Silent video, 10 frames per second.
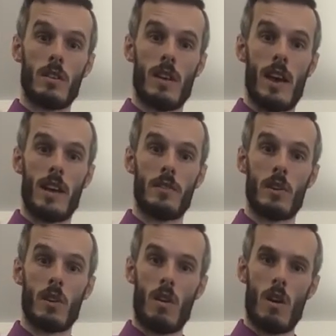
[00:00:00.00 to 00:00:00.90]
Okay, so
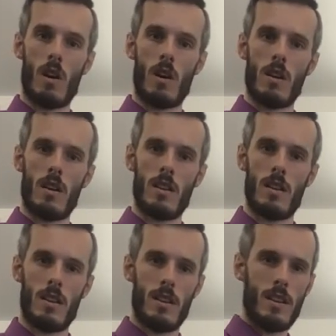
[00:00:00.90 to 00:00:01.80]
your
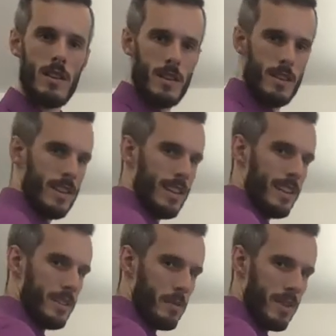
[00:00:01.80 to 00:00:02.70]
heart
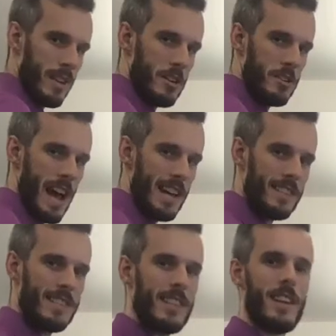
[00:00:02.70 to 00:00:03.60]
is within your
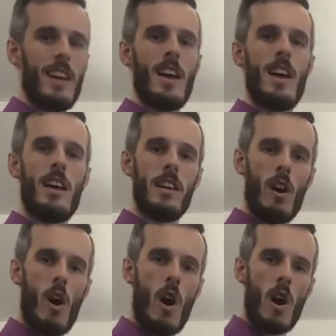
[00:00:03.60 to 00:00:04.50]
chest. Your
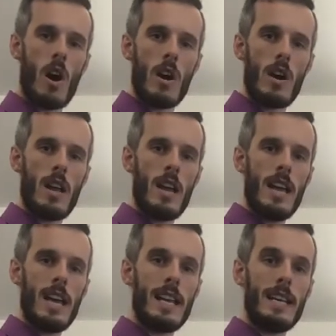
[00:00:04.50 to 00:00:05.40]
heart
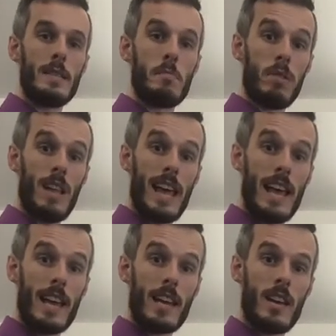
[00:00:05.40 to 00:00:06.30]
is
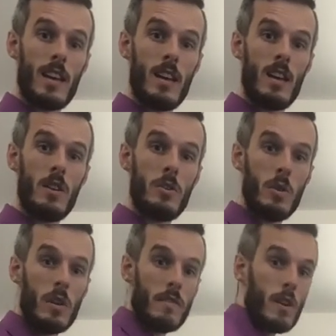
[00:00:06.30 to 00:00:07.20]
blank to
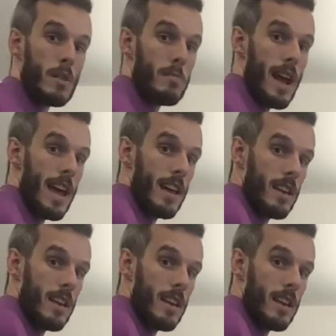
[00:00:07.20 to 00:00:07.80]
your vertebrae.